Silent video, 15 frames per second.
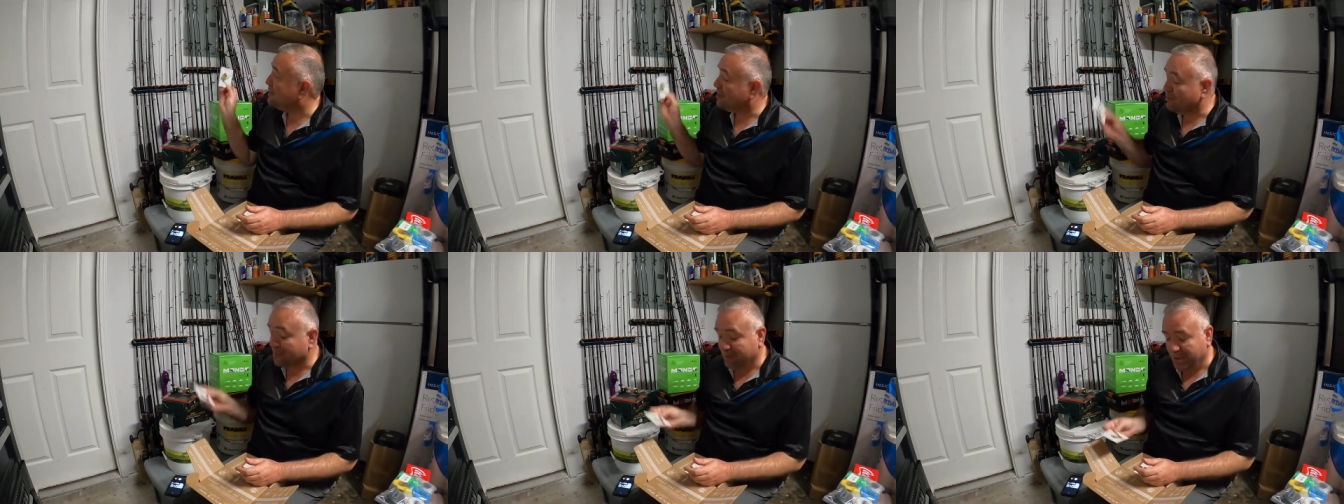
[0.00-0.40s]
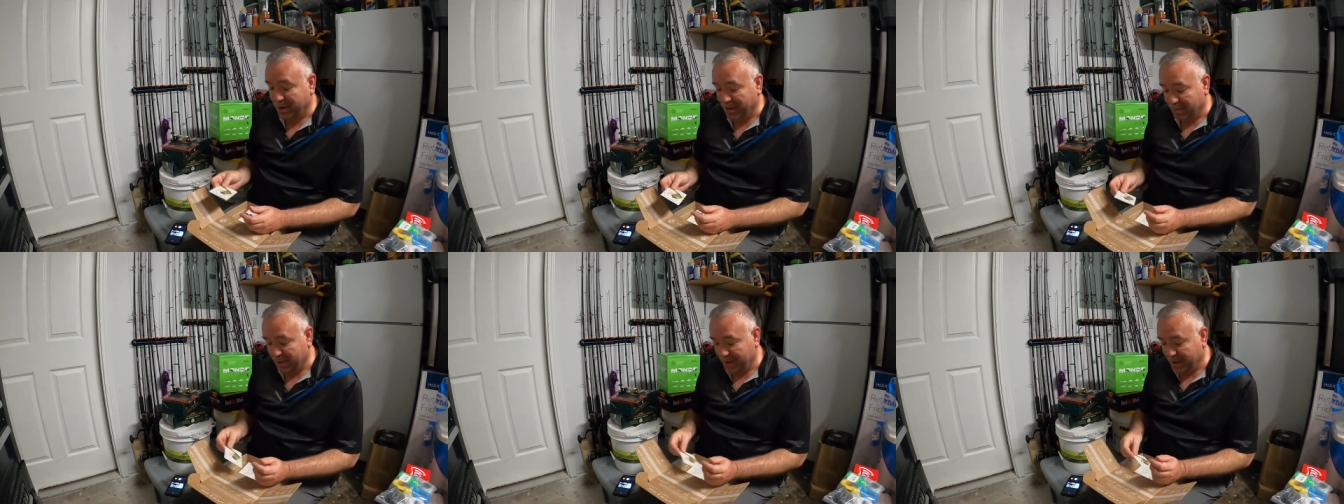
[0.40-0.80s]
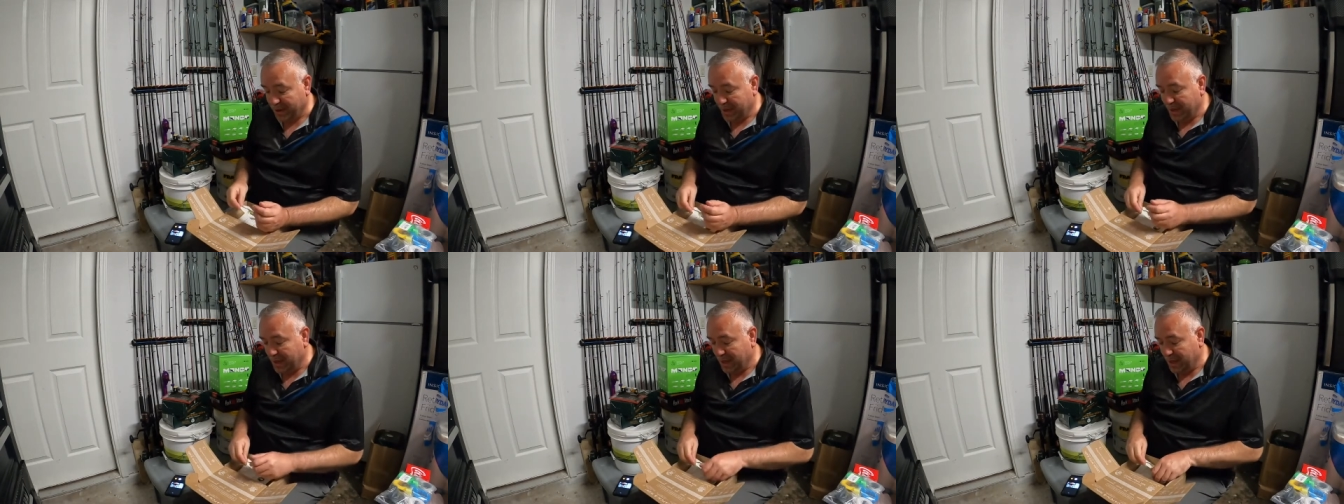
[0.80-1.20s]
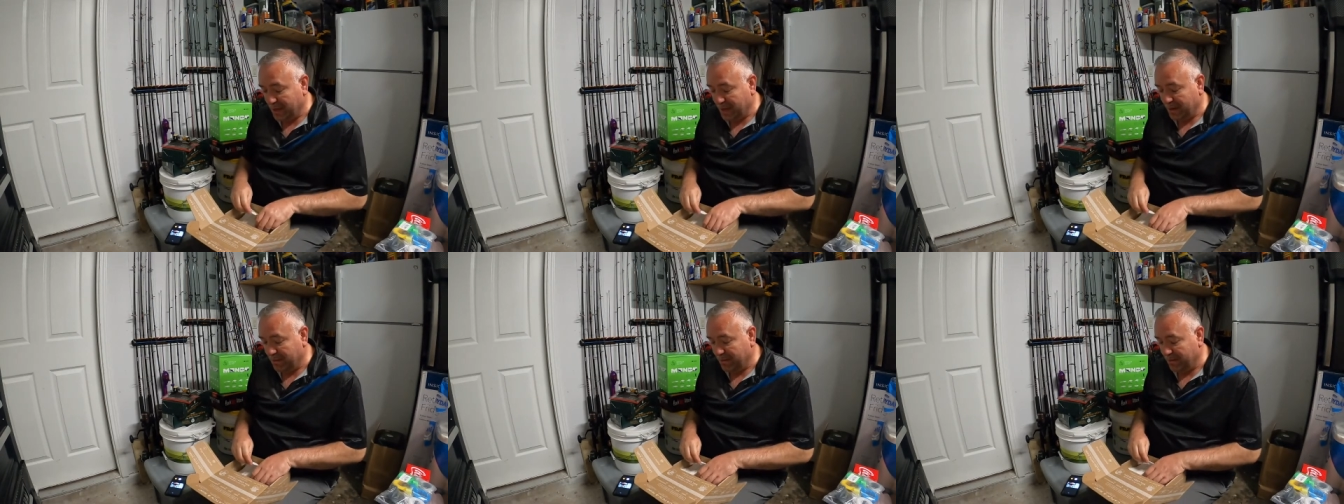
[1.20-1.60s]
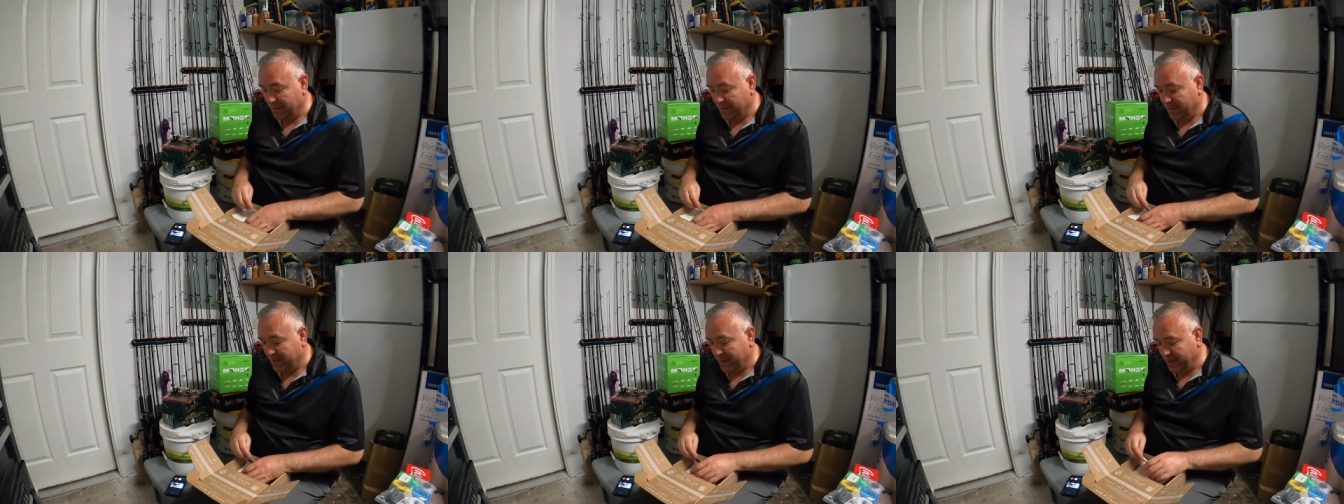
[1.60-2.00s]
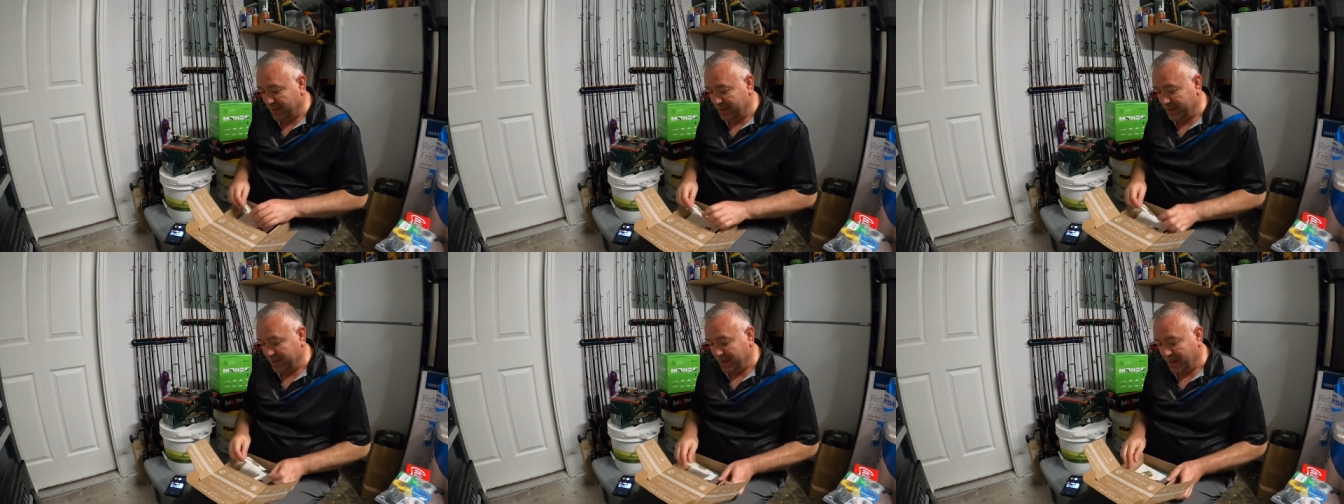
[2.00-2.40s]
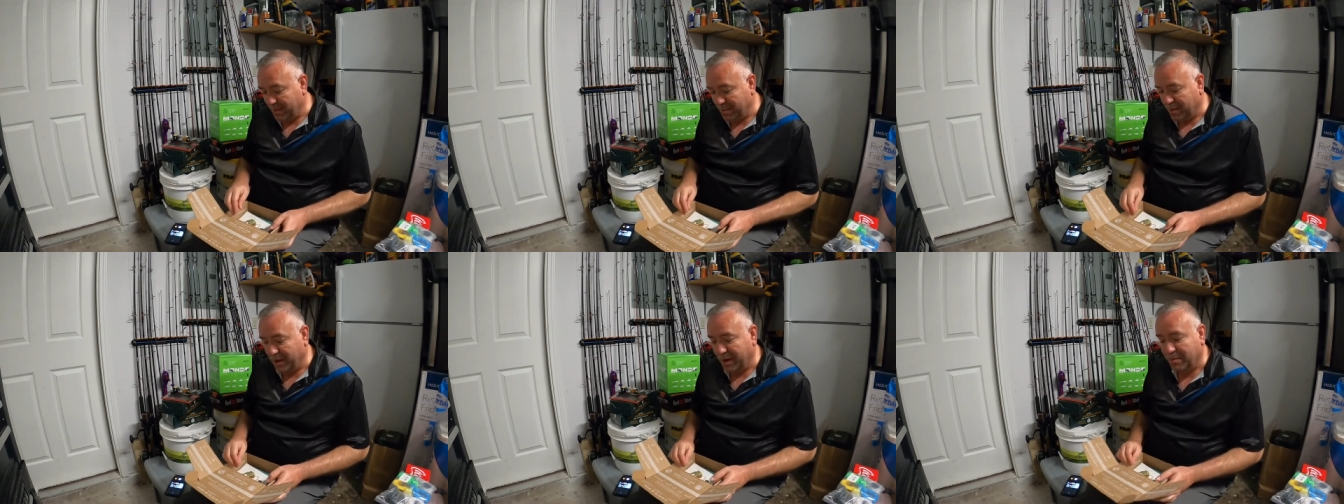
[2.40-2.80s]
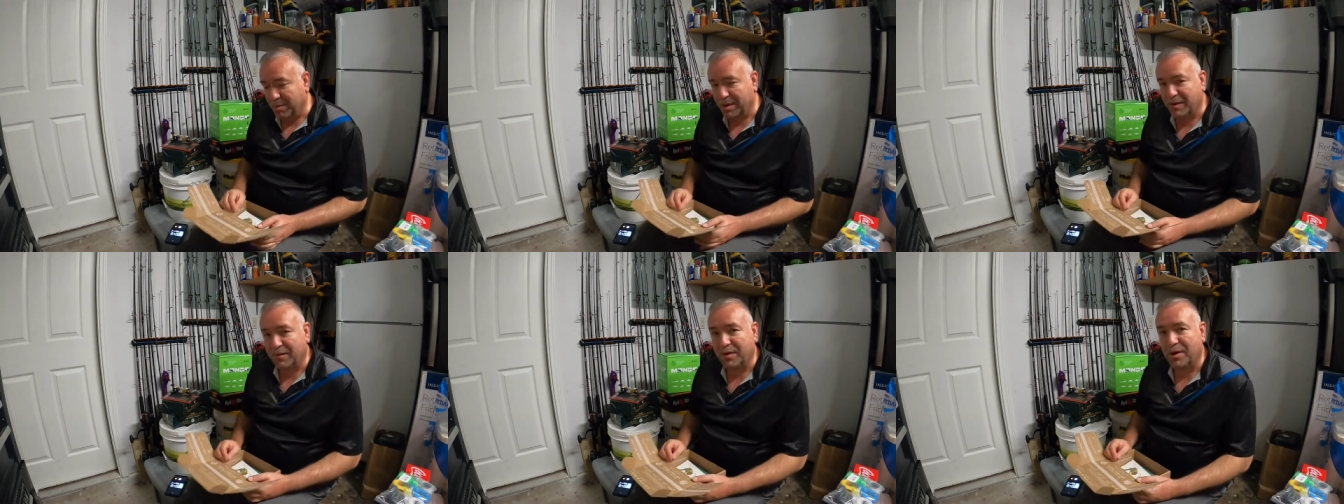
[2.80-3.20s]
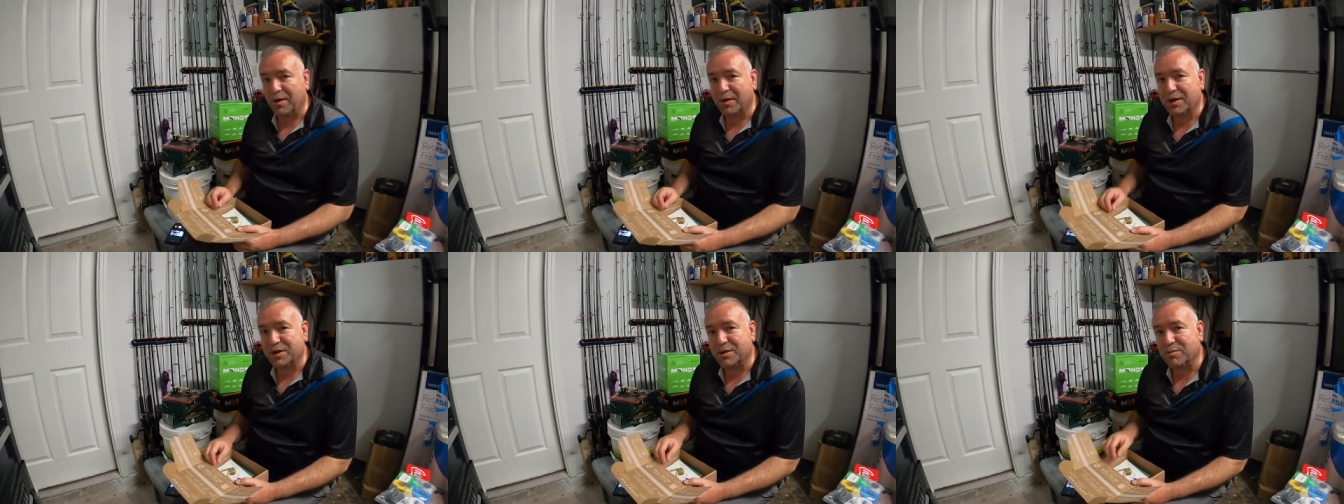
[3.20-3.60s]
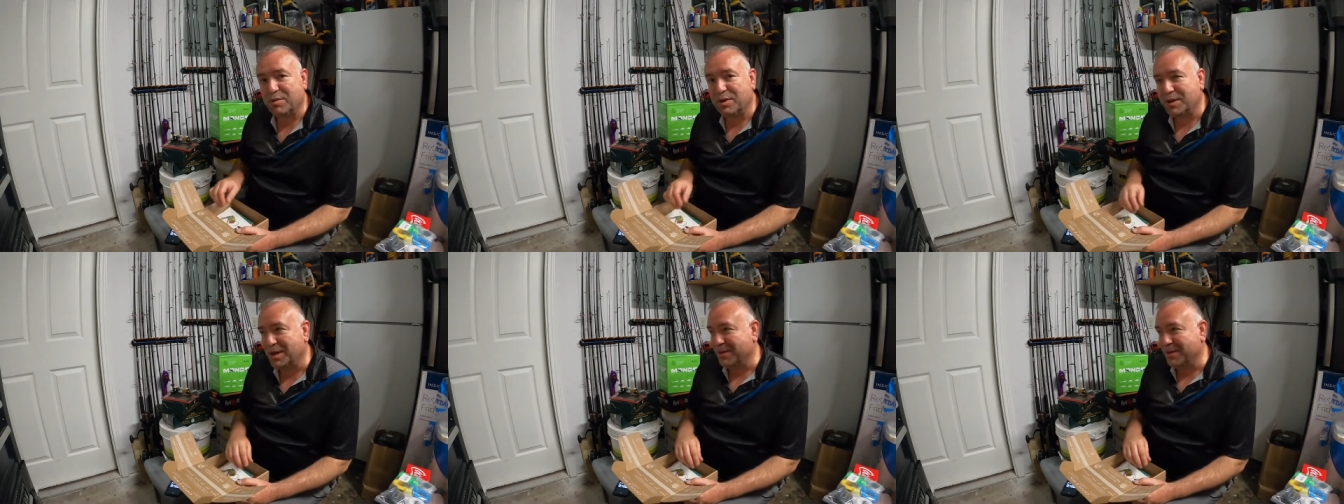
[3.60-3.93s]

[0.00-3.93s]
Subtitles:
something up here, but um, until I bring up enough courage to put